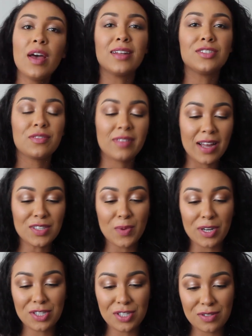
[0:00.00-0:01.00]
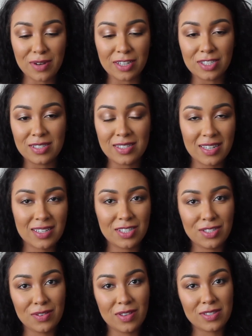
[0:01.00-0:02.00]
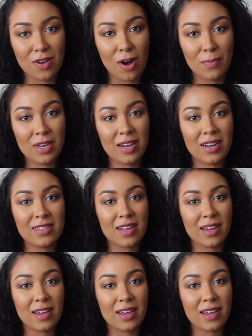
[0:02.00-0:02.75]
And so that's why too, I just needed to do this haul because